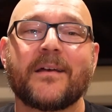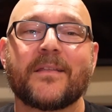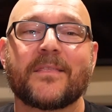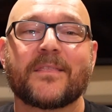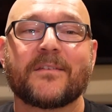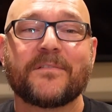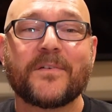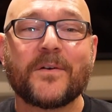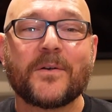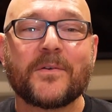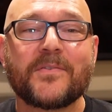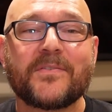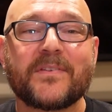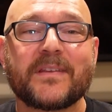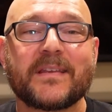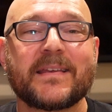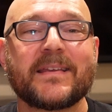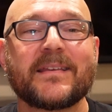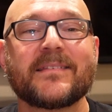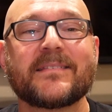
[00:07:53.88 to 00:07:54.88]
The
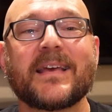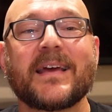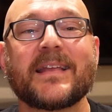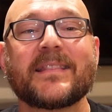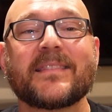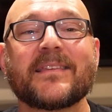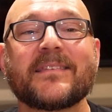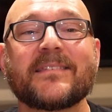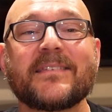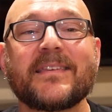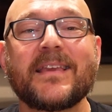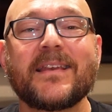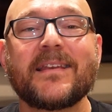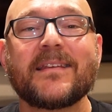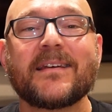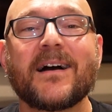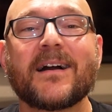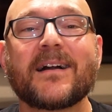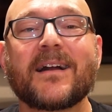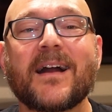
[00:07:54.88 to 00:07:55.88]
first is that the
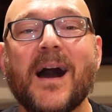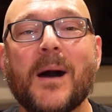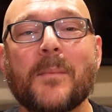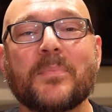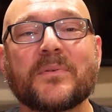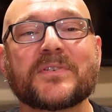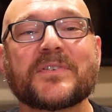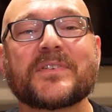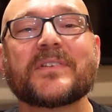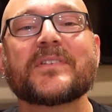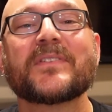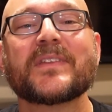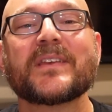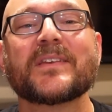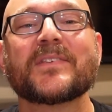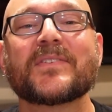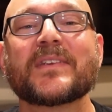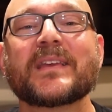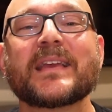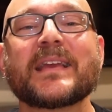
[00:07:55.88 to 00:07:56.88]
Syn accomplishes
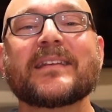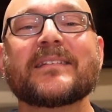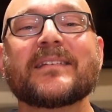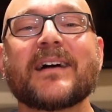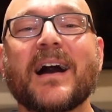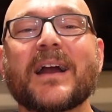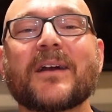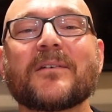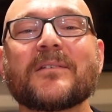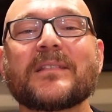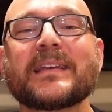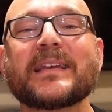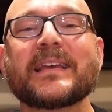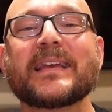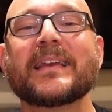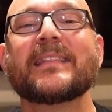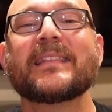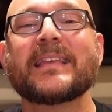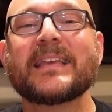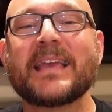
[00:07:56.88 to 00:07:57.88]
this entirely
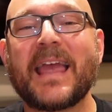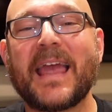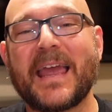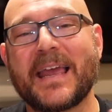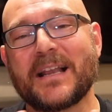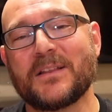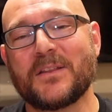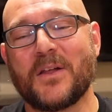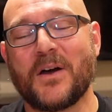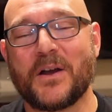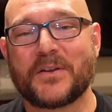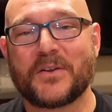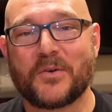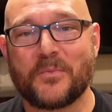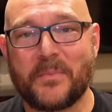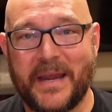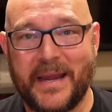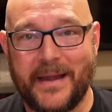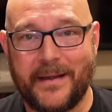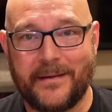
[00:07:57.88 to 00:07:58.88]
in the analog
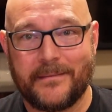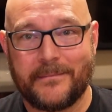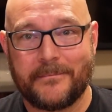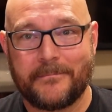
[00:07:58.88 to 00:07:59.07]
domain.